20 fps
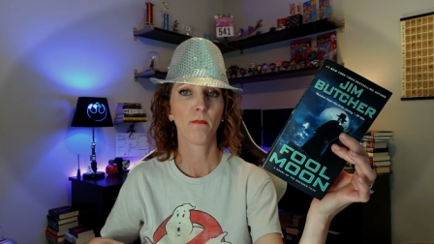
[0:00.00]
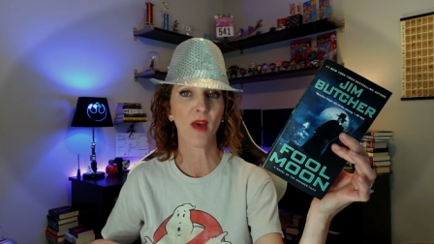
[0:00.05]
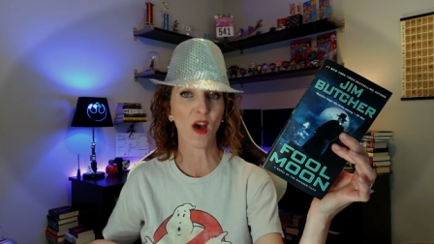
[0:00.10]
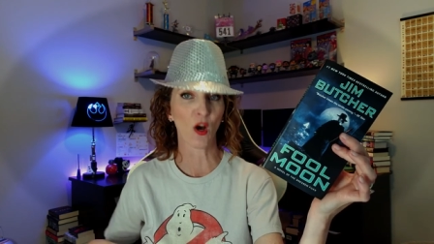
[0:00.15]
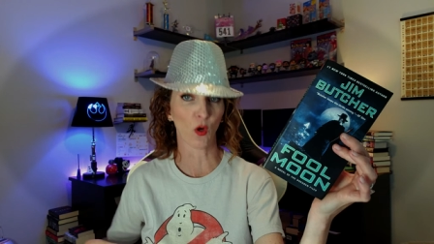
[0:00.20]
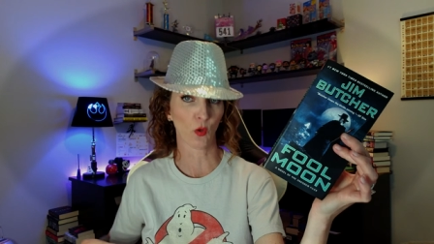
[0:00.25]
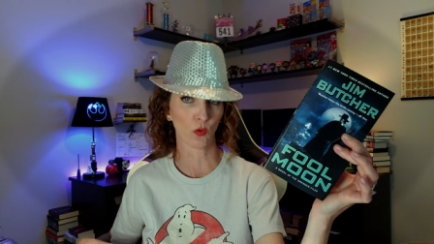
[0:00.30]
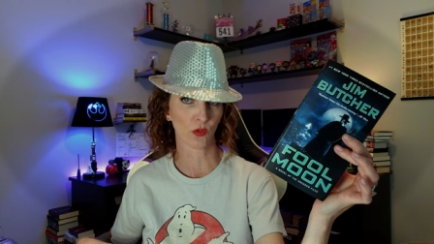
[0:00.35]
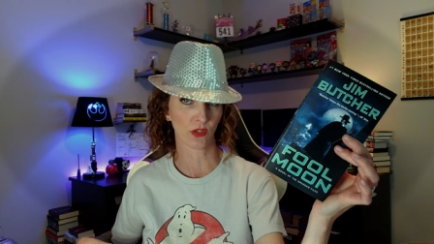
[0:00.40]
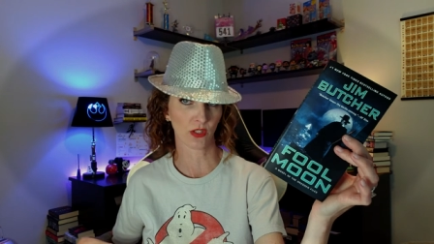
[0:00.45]

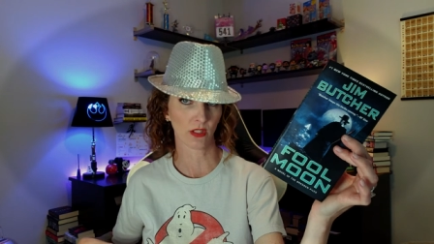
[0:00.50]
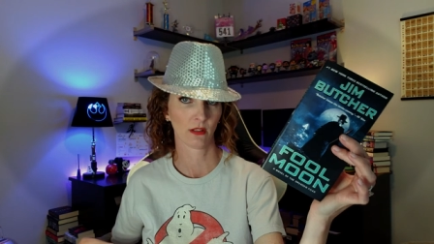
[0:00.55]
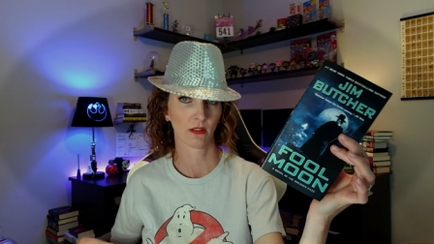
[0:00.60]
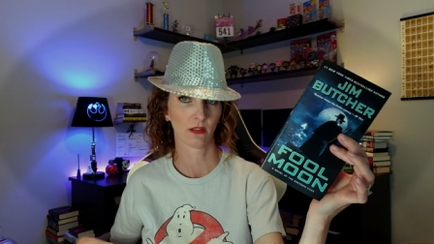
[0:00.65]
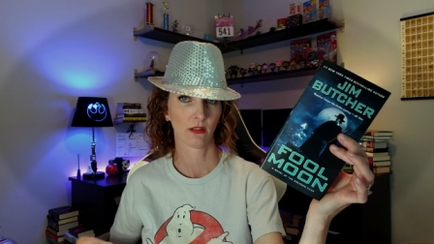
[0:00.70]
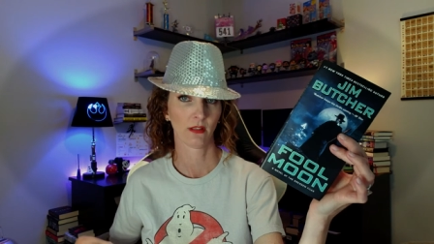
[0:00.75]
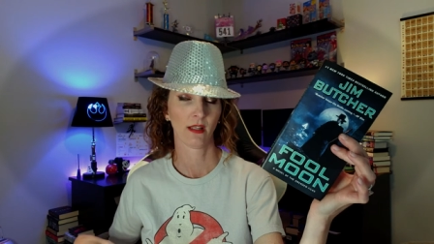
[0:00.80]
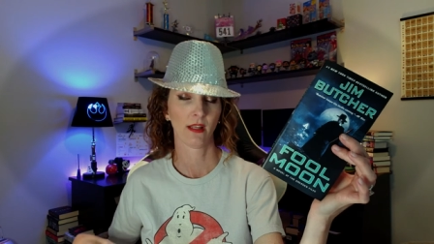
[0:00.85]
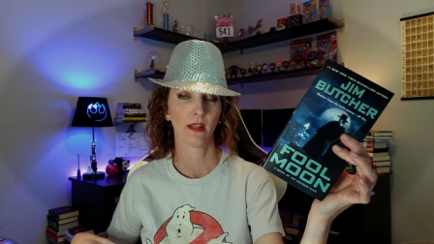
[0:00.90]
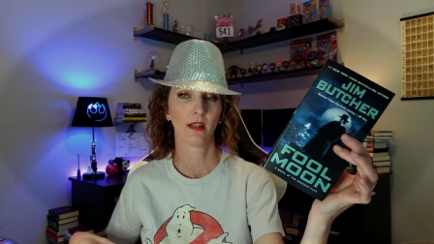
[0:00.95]
belt
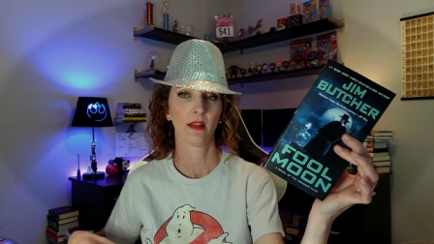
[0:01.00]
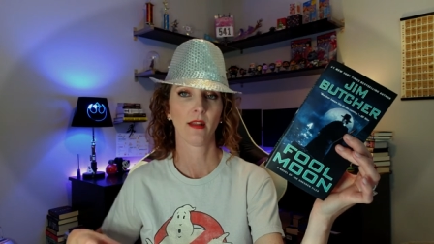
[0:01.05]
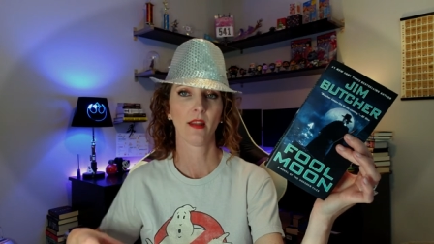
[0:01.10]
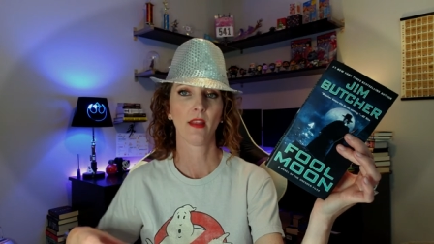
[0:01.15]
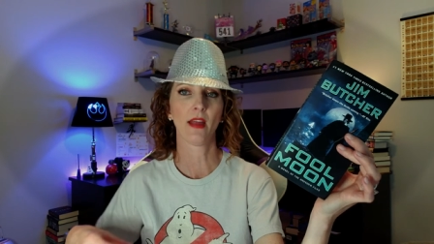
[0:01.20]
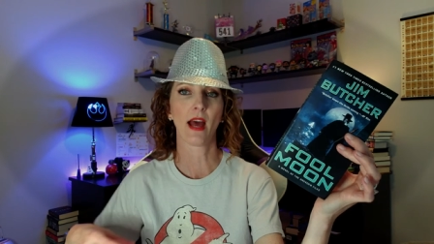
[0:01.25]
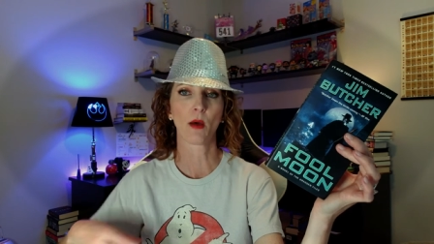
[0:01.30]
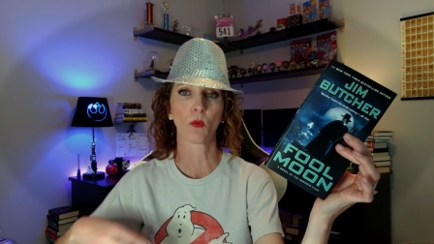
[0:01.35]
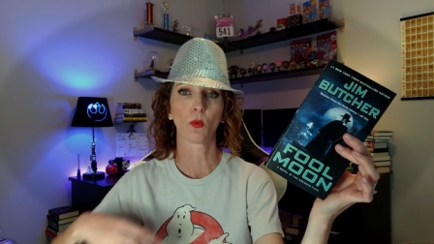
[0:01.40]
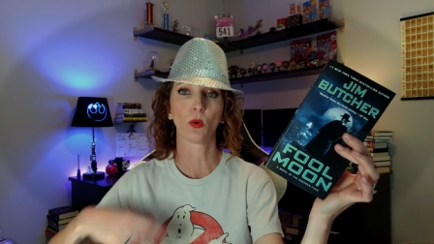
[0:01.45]

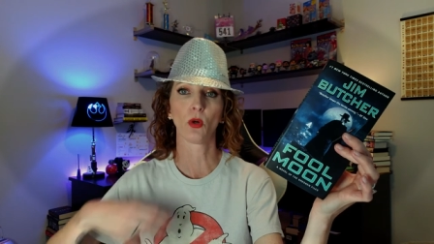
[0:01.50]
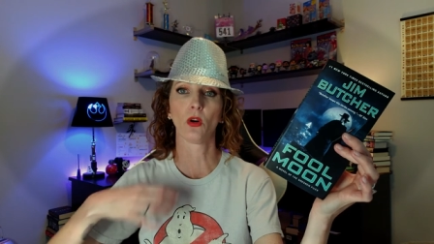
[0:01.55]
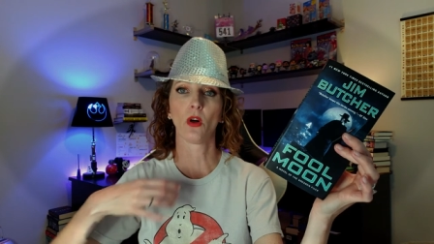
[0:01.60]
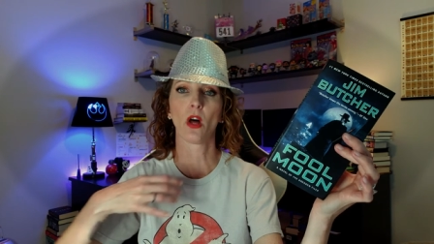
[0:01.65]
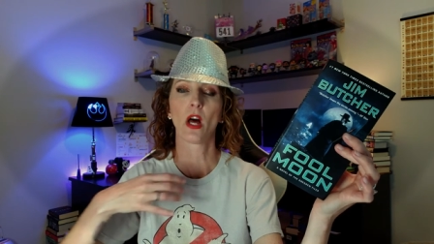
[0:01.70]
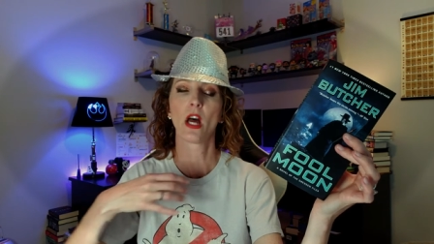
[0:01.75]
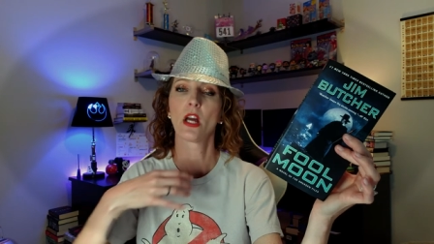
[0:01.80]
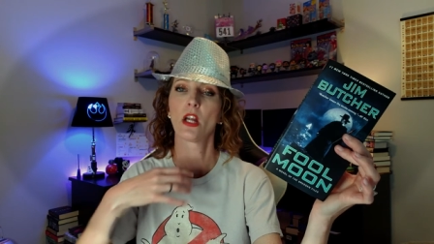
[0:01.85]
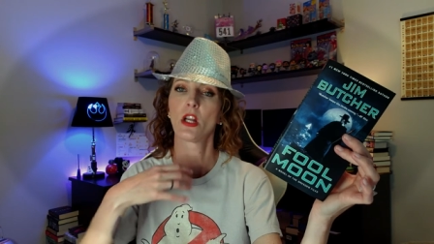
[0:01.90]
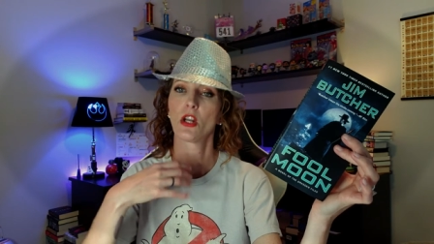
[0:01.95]
that
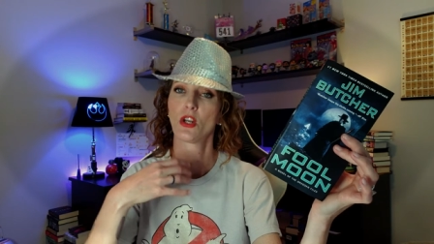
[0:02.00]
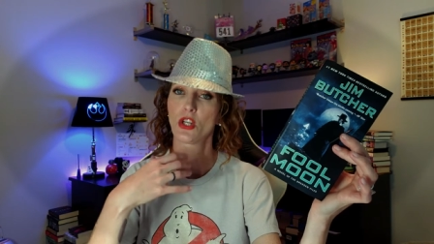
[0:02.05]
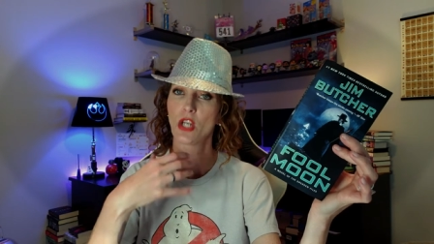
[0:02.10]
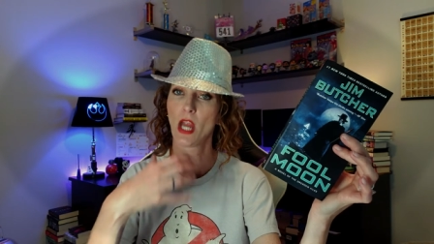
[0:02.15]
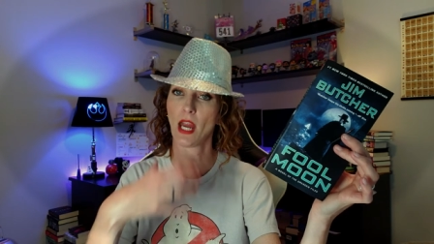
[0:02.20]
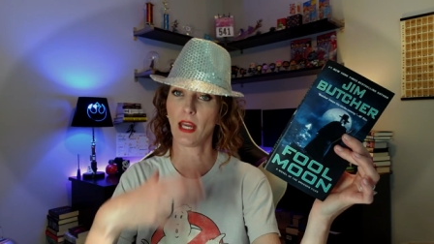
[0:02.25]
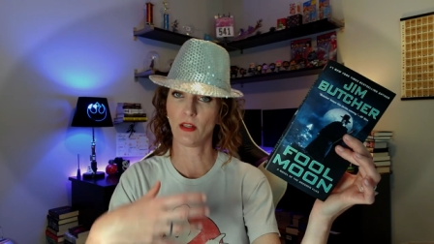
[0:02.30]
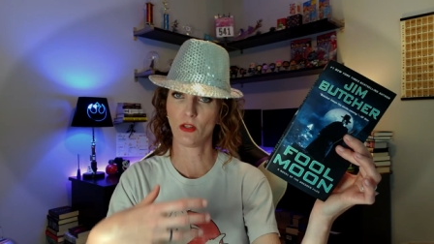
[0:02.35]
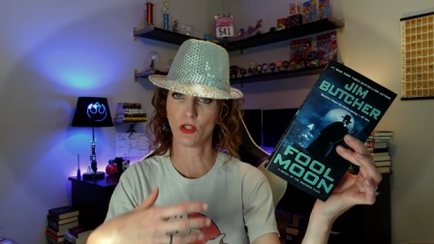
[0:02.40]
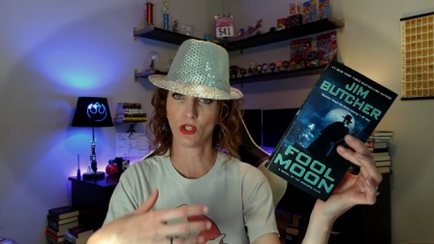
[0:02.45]
will
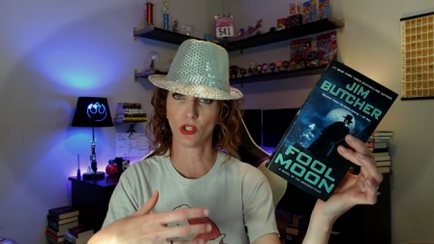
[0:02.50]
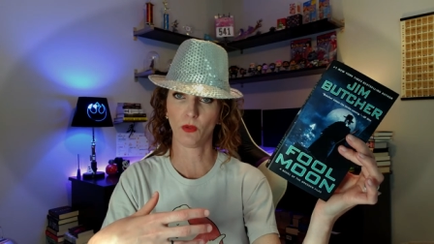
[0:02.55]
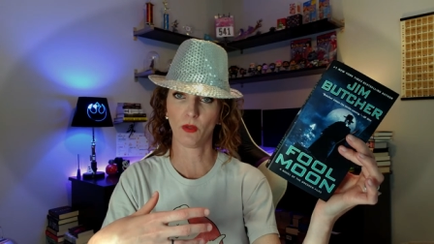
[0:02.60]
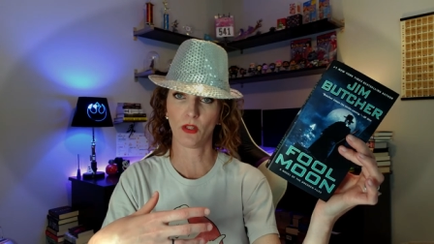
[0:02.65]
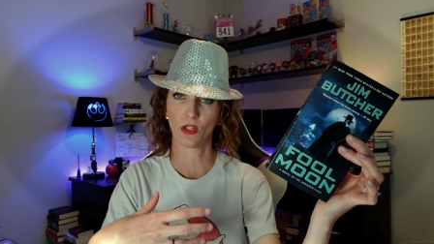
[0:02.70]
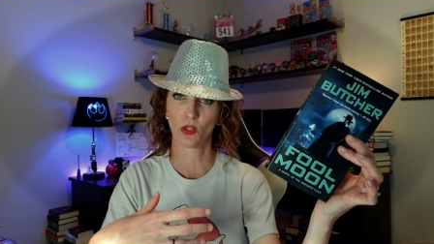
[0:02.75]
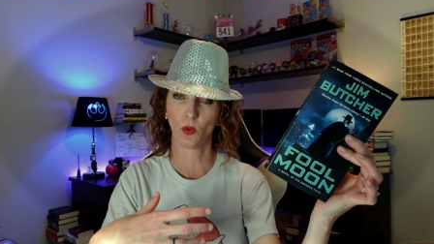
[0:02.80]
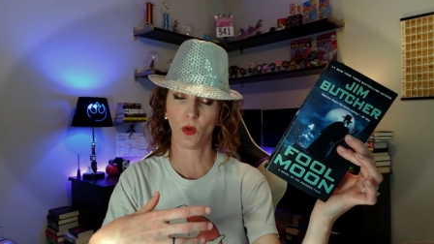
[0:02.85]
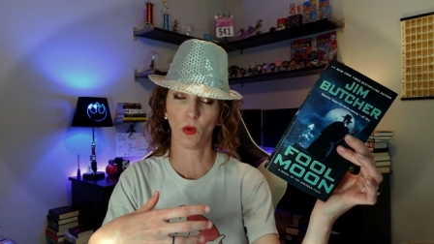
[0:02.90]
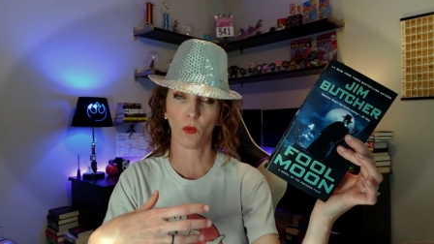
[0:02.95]
change you
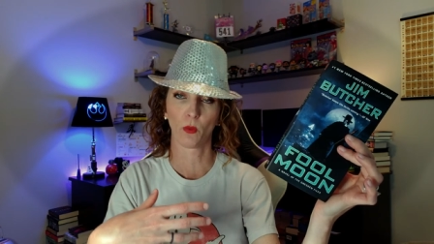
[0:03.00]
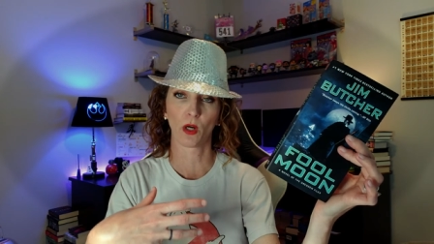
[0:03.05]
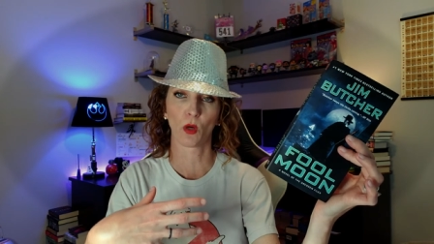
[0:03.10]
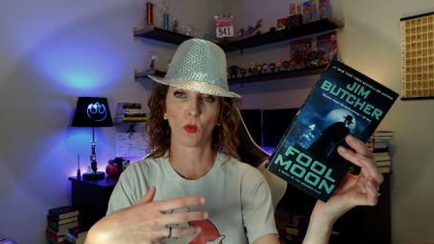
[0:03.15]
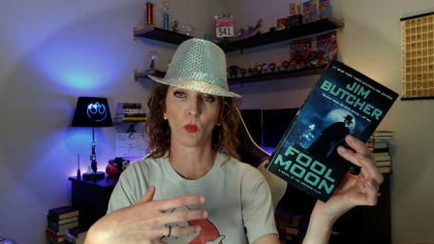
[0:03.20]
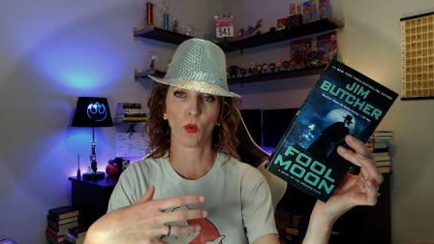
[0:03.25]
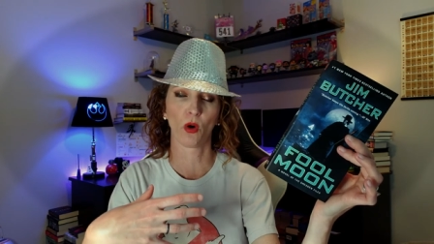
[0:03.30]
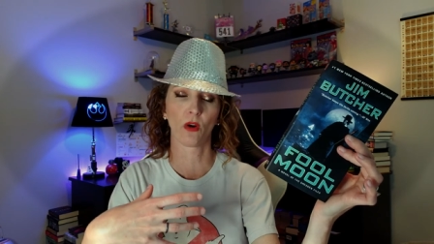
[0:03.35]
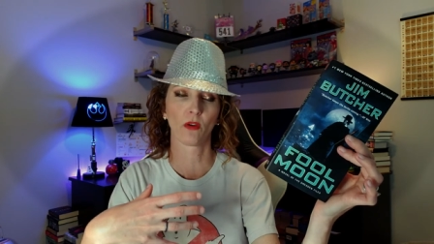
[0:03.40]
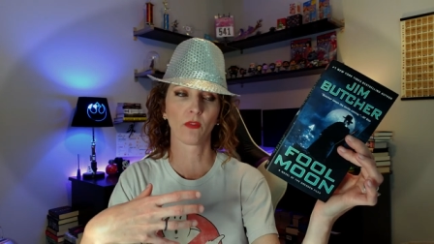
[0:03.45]
into a
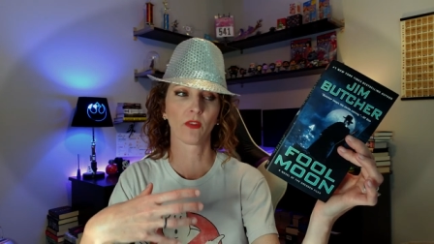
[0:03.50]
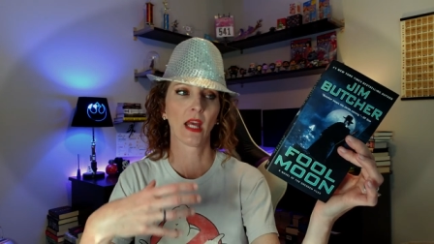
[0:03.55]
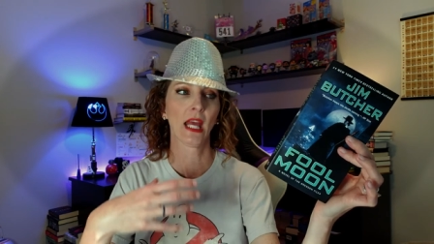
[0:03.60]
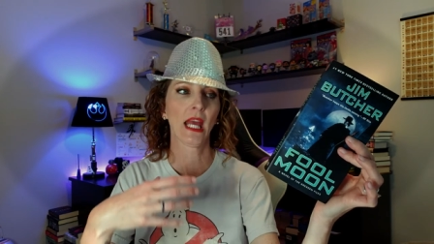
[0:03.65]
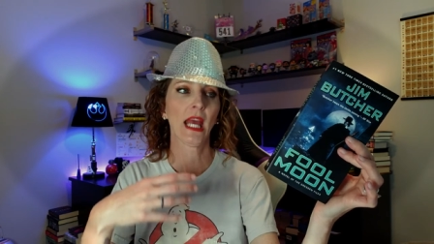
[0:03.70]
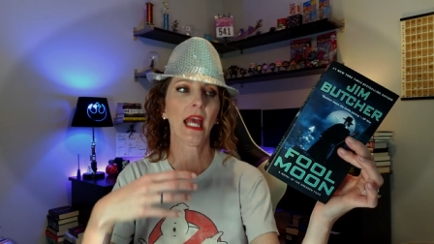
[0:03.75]
werewolf.